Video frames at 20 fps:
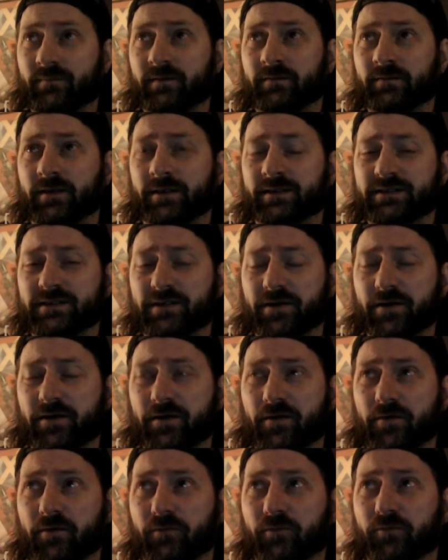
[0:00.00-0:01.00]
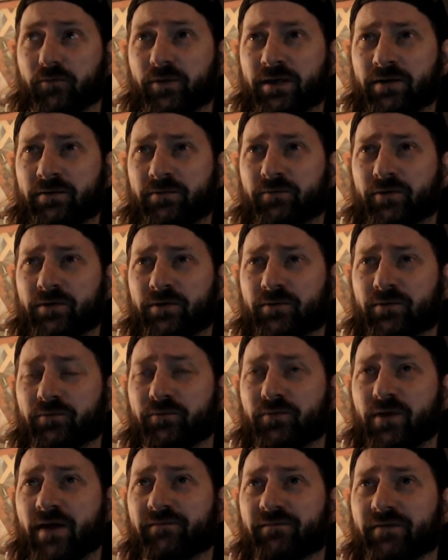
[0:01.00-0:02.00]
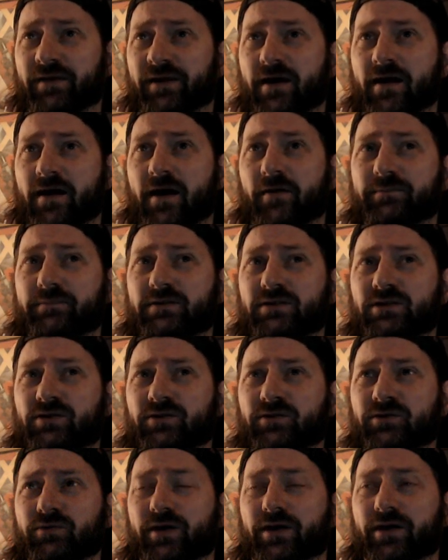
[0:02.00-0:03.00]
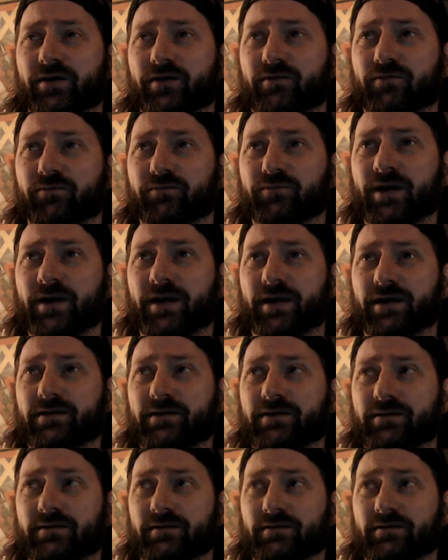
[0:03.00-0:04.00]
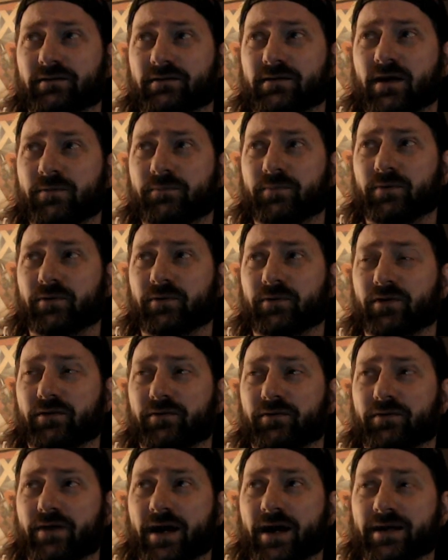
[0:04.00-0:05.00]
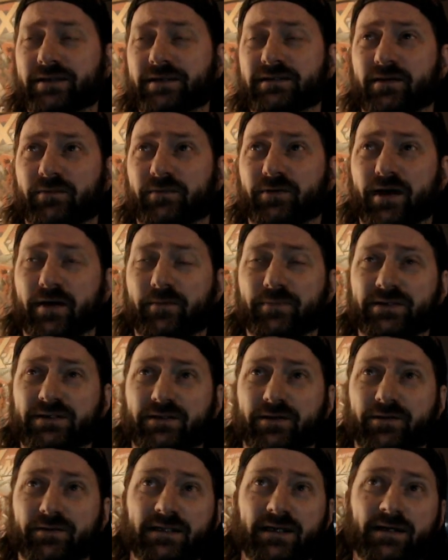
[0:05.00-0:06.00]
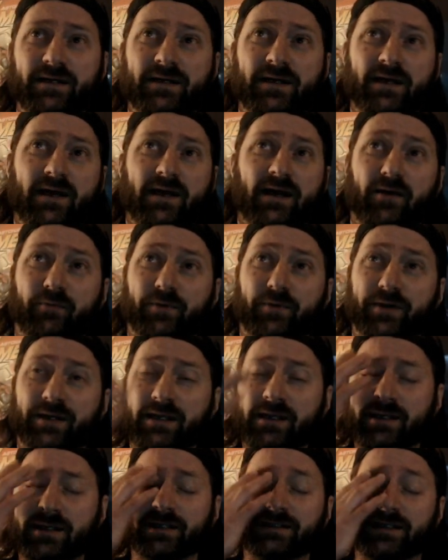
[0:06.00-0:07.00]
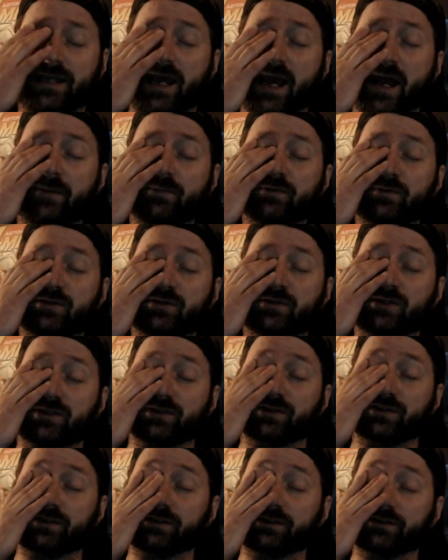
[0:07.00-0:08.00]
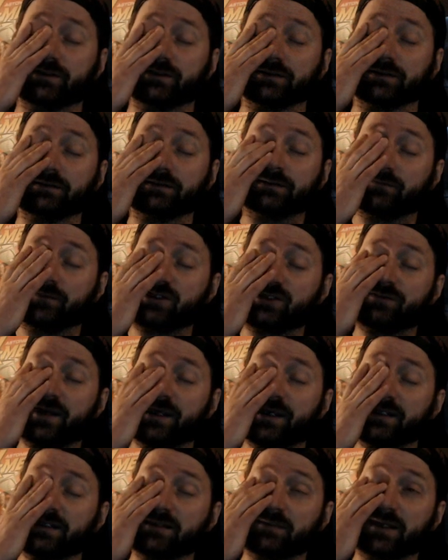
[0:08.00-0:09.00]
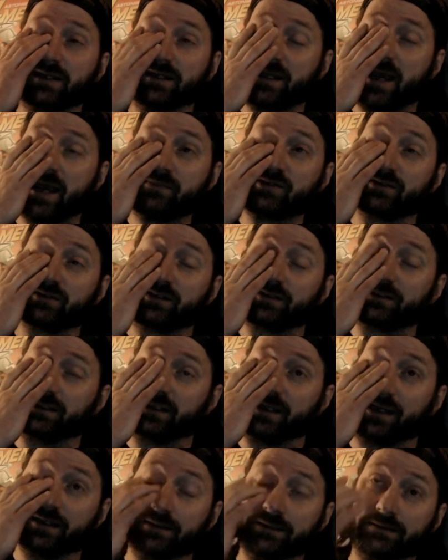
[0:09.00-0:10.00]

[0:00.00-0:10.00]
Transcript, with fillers: And so we we're revving up to a great couple of last couple of episodes. Uh, when he gets captured, when she lets him get captured at the end